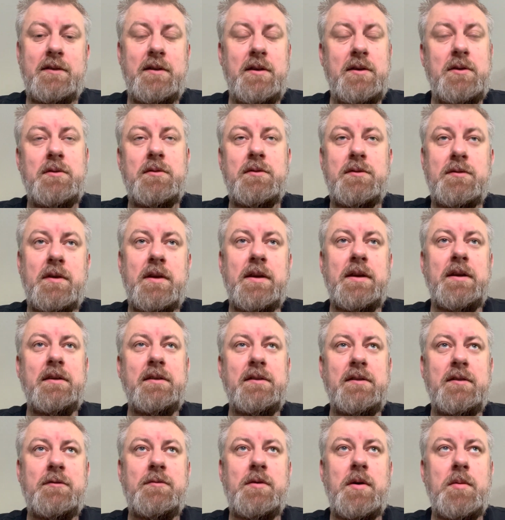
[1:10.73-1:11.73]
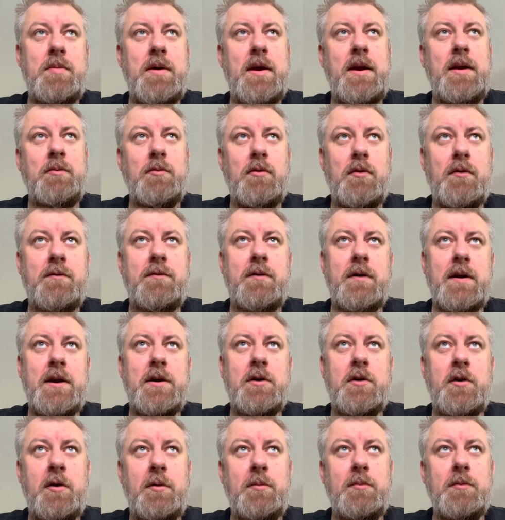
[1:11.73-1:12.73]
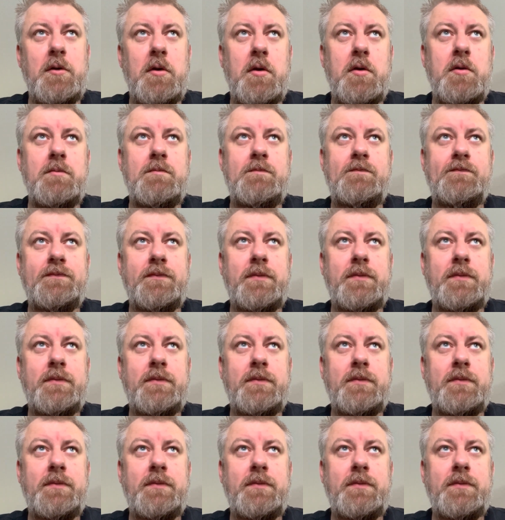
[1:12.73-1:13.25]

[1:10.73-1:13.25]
And you know what's funny is, if we're paying more for our home loan,